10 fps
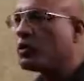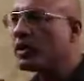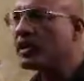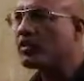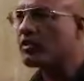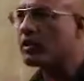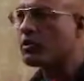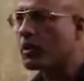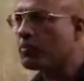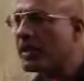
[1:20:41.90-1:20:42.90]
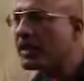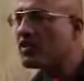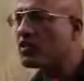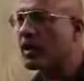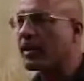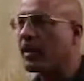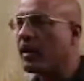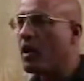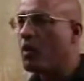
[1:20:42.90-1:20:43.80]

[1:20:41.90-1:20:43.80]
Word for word: during its replication cycle,